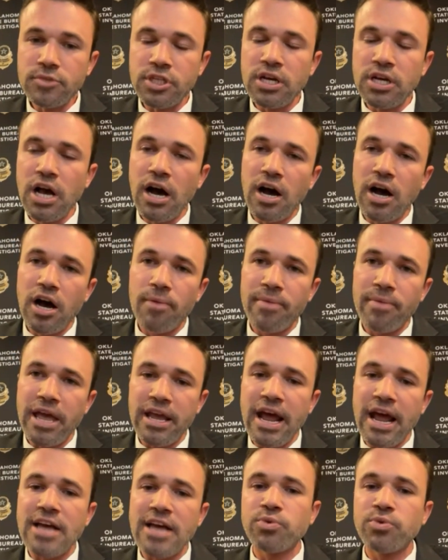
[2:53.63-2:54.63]
And
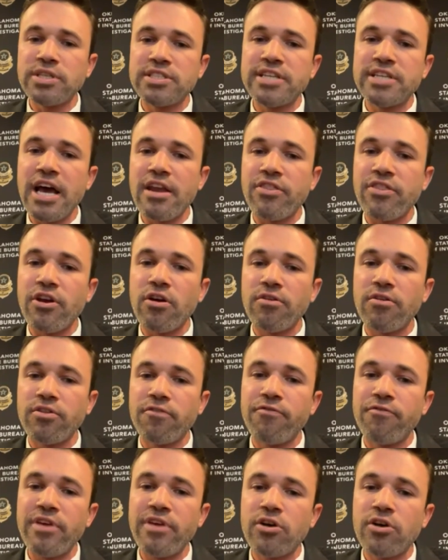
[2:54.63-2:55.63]
as we said, their
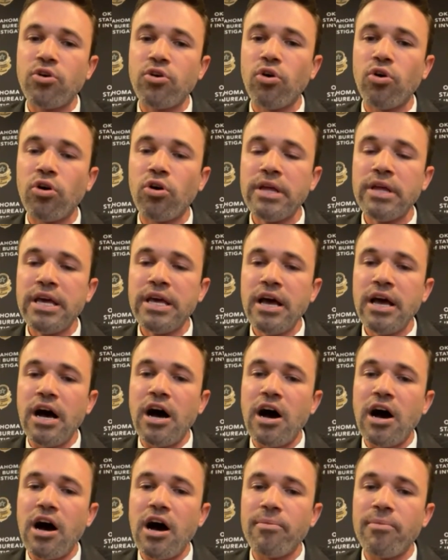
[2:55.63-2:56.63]
vehicle,
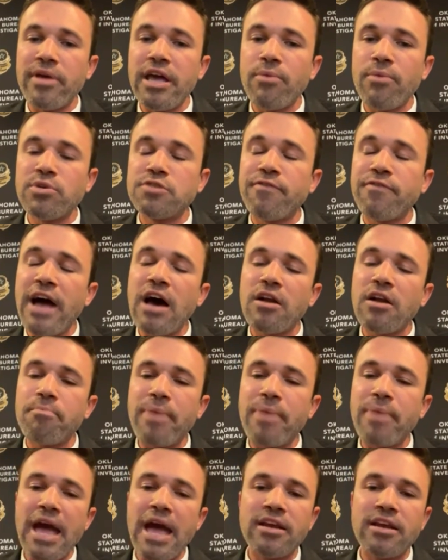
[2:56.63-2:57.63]
it was found
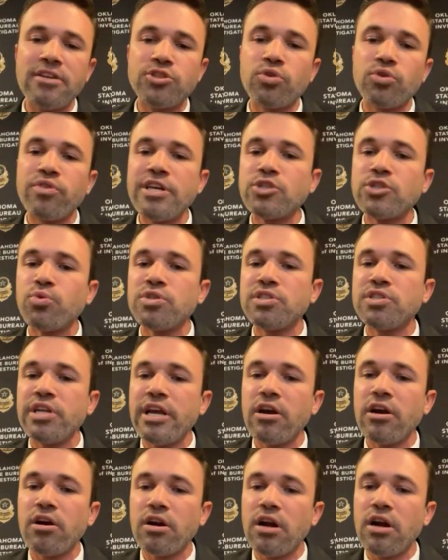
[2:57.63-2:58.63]
abandoned. So this was
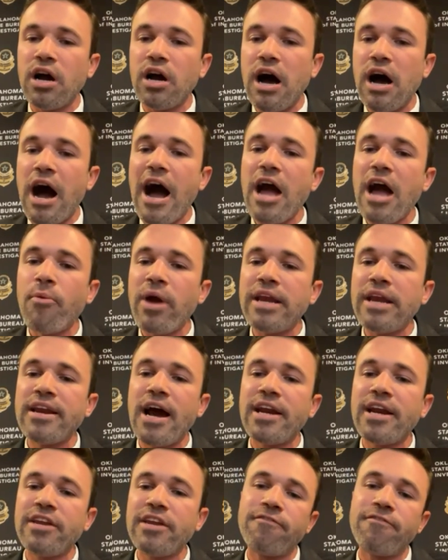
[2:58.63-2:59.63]
near Highway
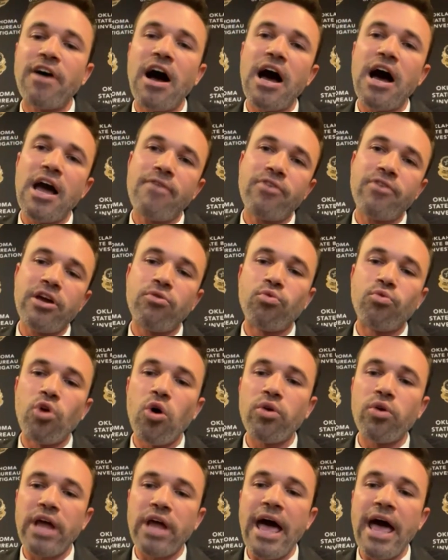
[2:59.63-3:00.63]
95 and
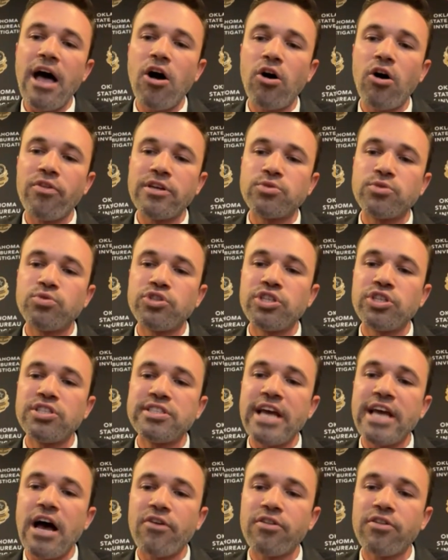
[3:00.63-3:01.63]
Road L. This was just
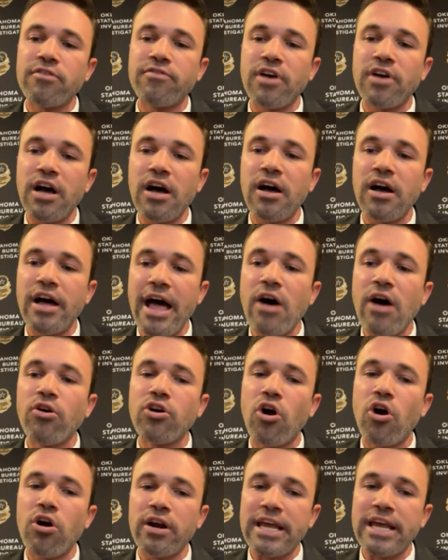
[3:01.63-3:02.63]
south of
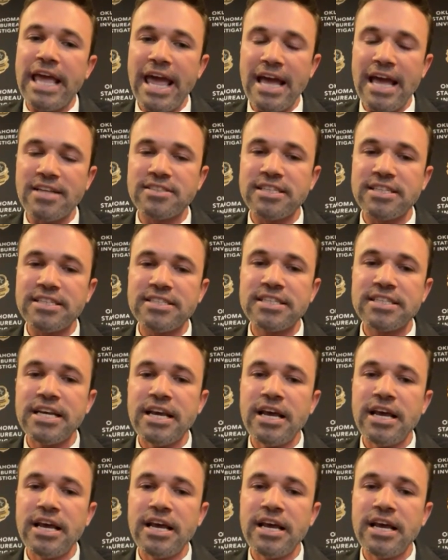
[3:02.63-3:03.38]
Elkhart, Kansas,